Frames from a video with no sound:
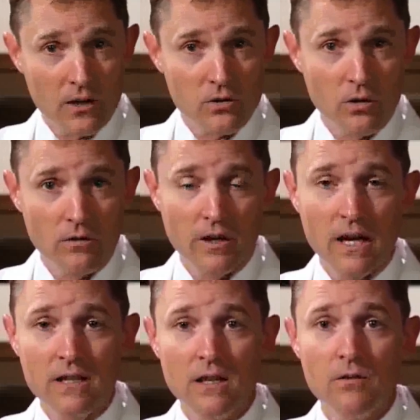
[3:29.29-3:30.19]
as good of an
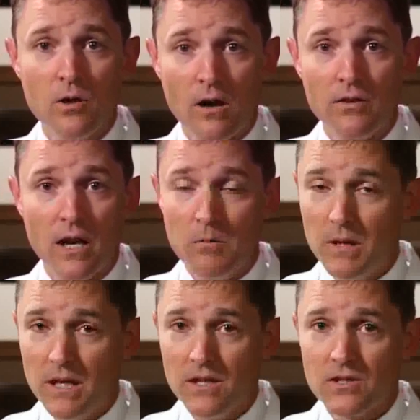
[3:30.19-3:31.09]
idea if you have
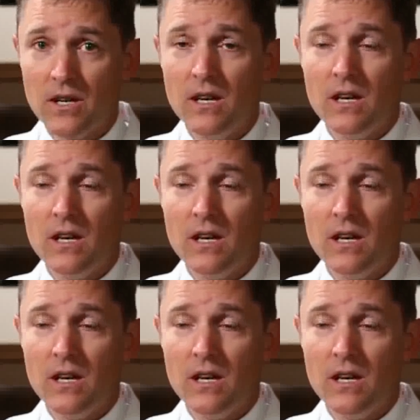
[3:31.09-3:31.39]
diabetes,